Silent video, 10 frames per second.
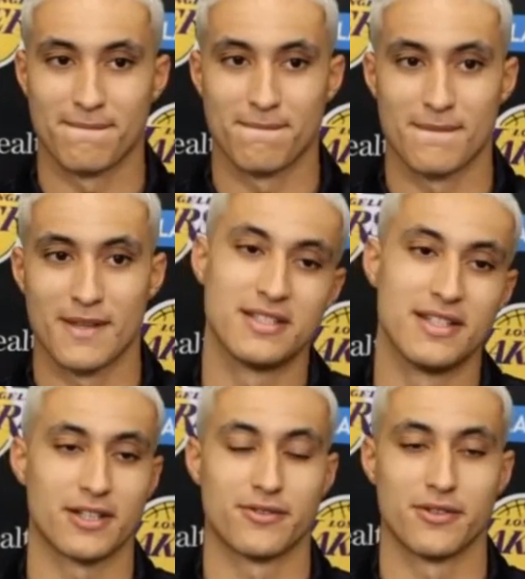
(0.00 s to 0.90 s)
he's Thank
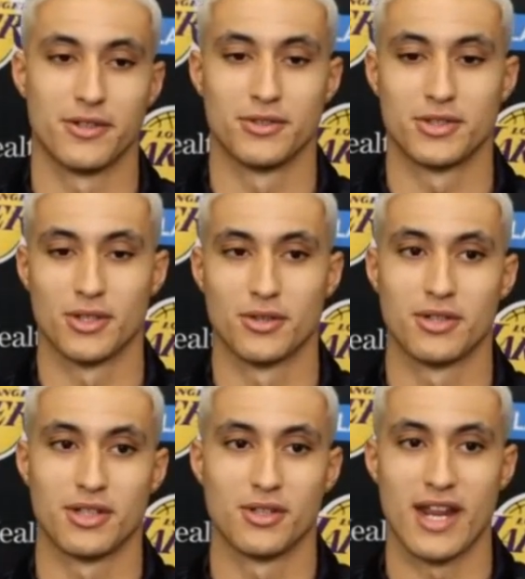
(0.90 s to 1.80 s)
next you. For you, so
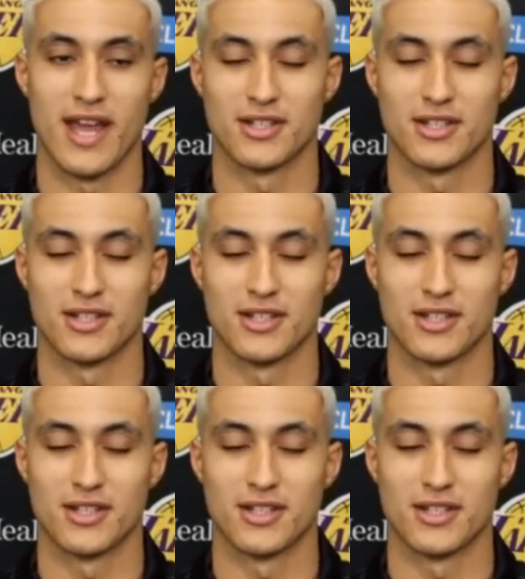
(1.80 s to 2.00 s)
you can ask. Okay.